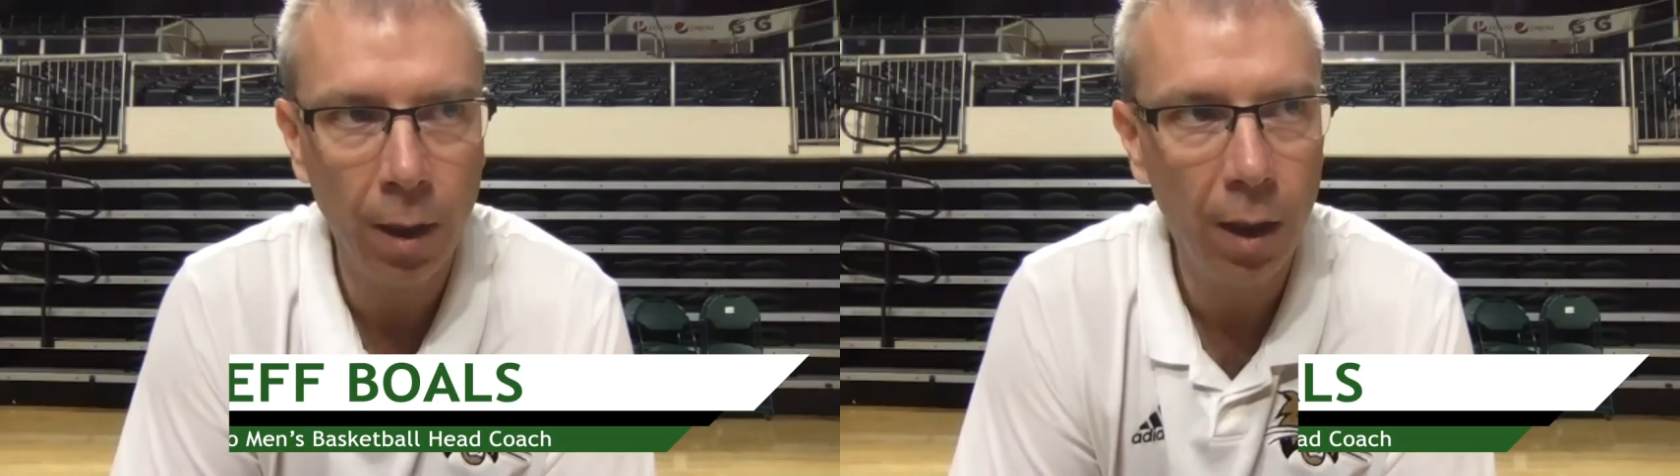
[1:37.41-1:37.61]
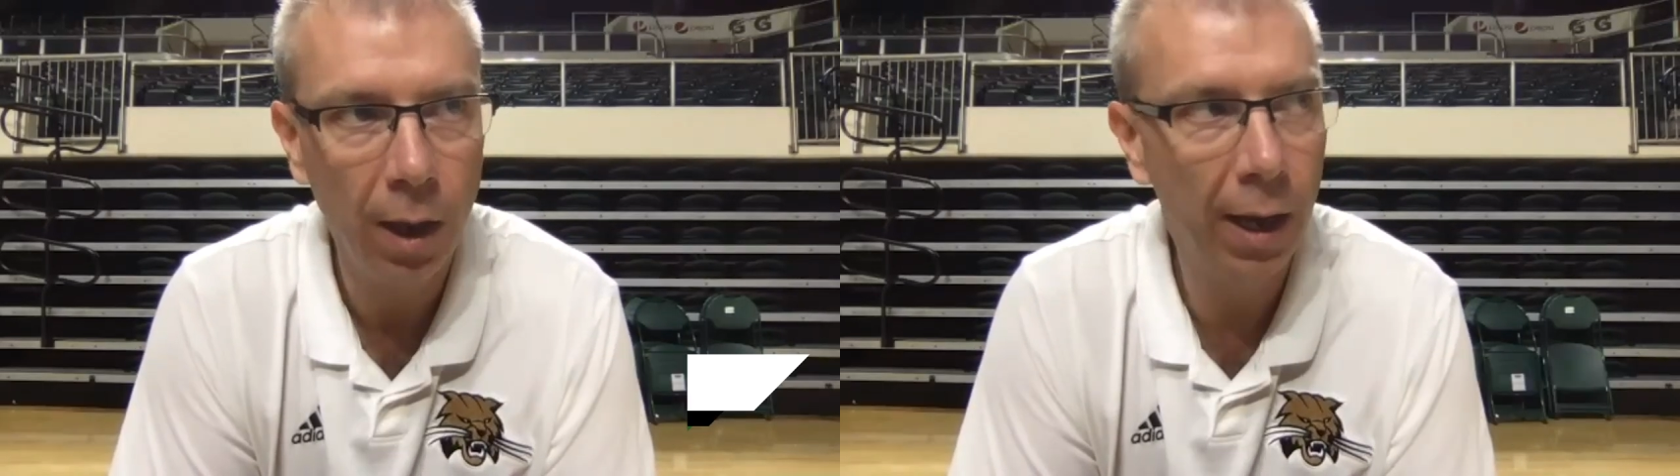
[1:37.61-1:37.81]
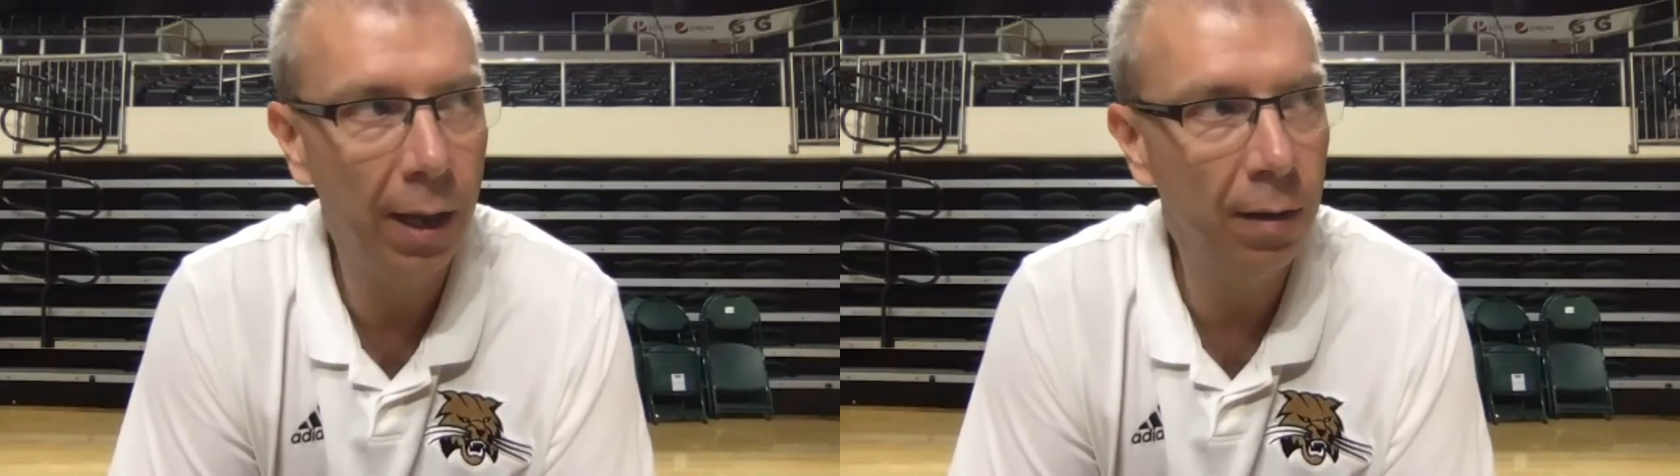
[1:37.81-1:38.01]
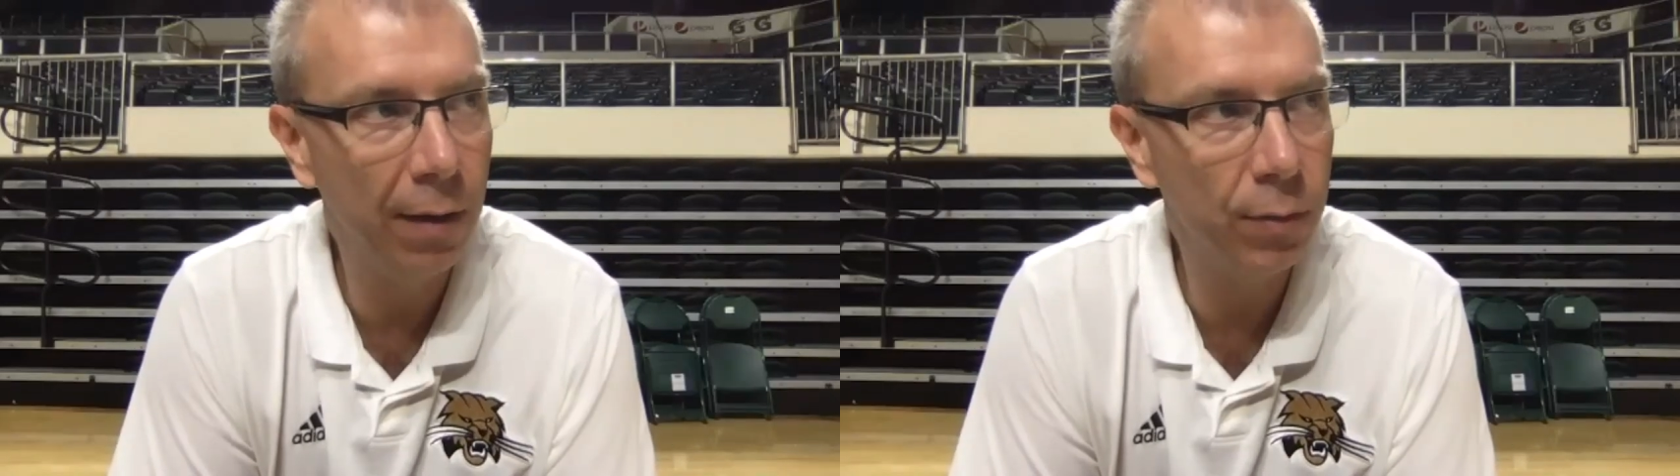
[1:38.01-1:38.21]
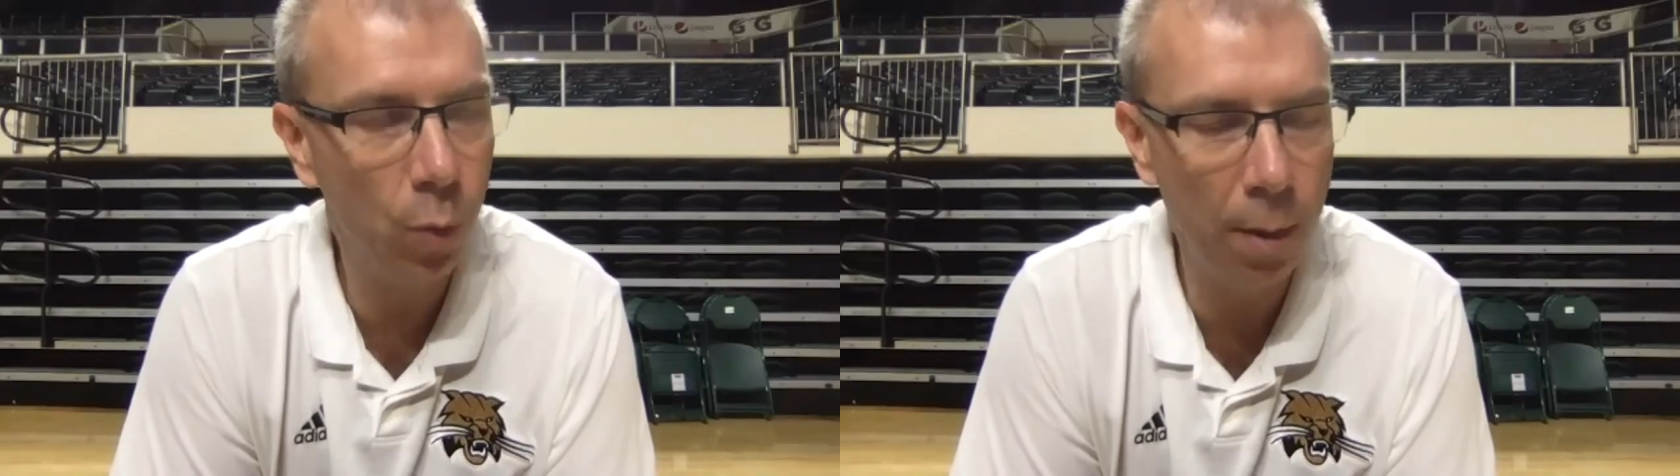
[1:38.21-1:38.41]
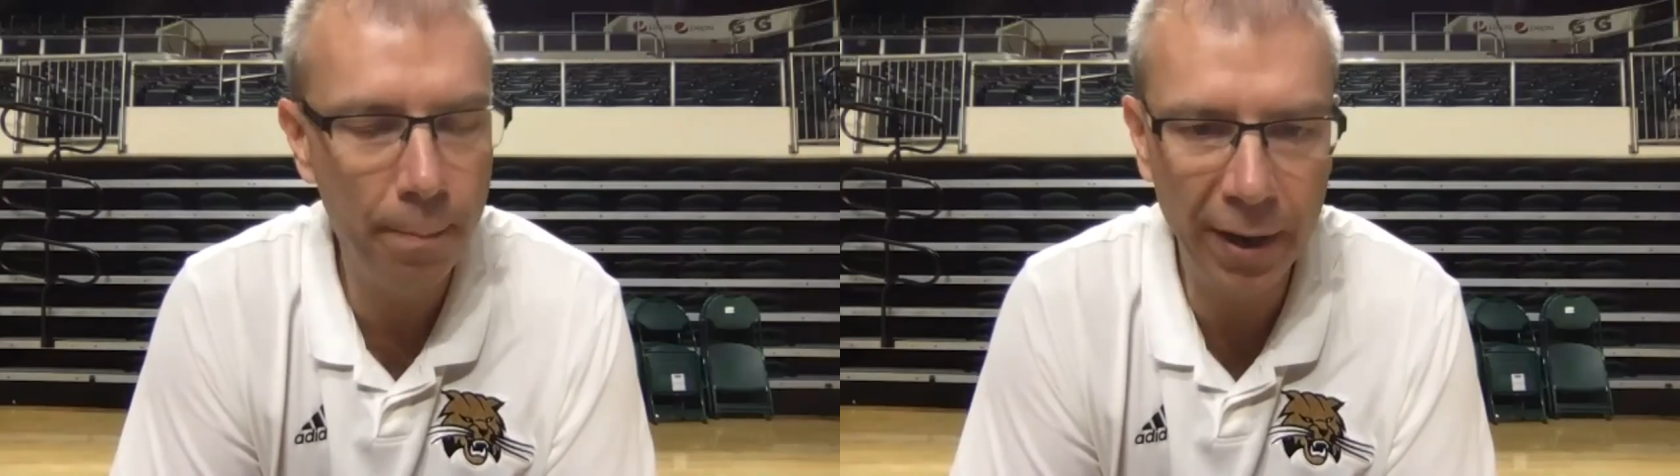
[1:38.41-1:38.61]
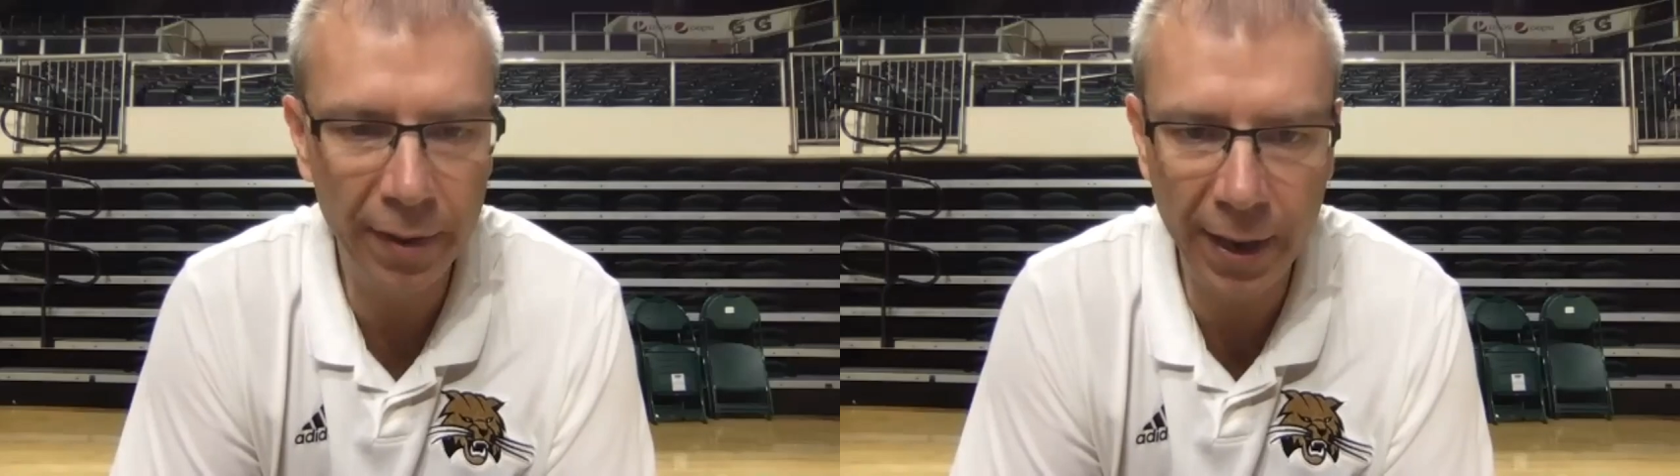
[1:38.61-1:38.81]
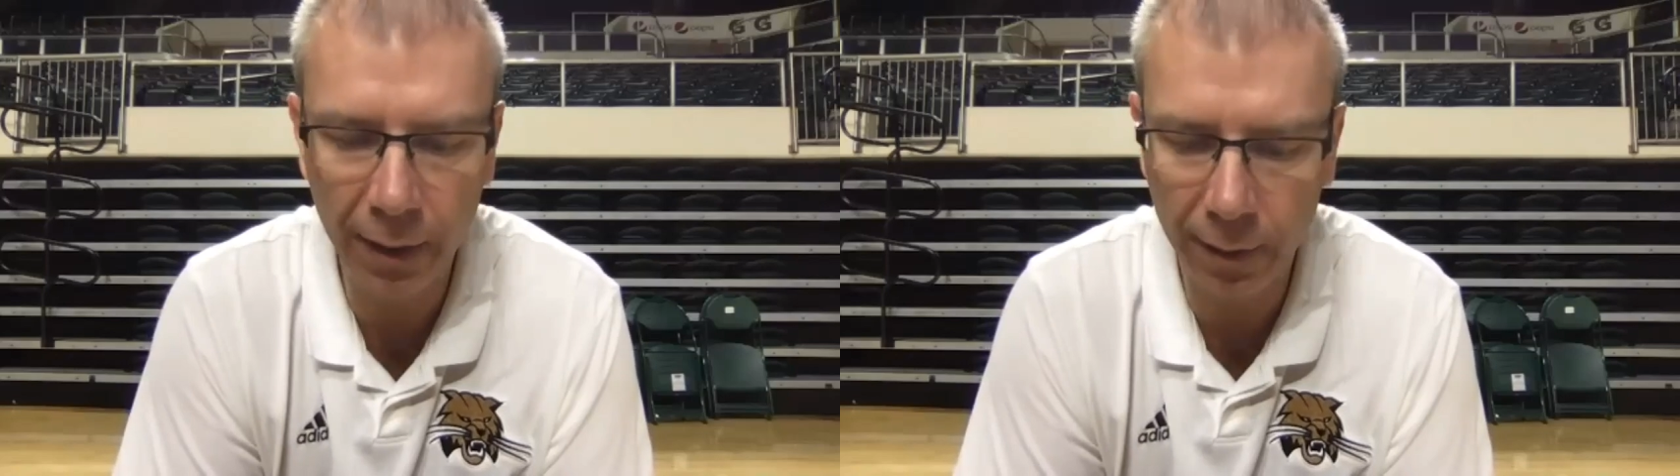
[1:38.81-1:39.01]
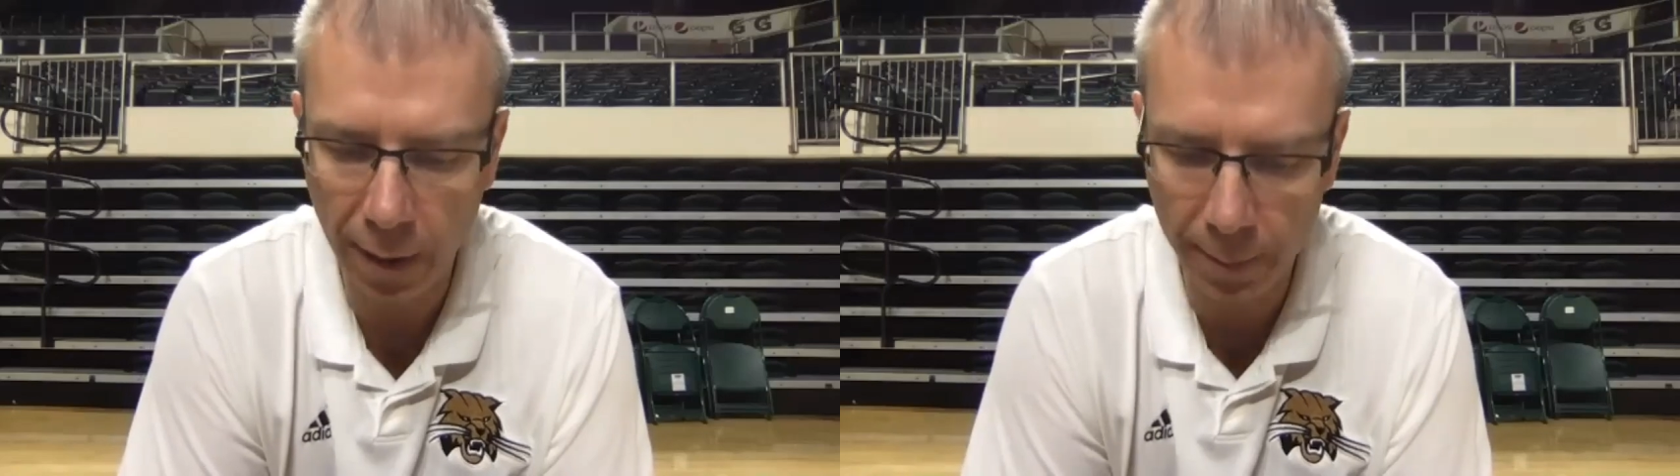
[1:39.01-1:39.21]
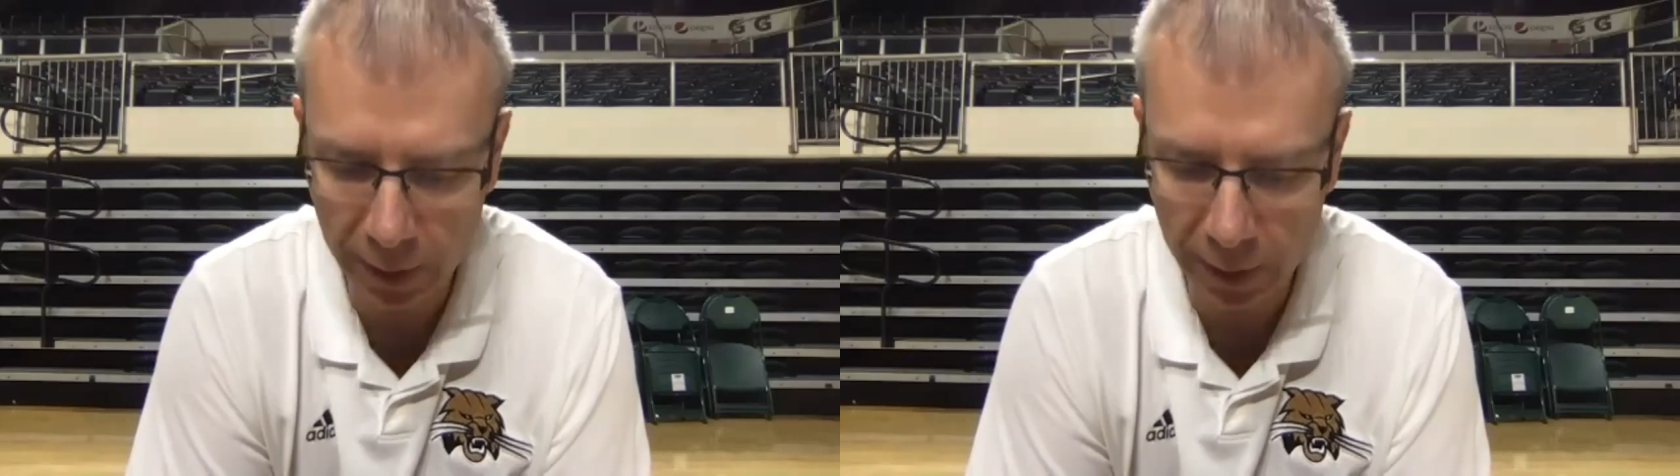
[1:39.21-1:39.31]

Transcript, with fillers: And that was one big thing coming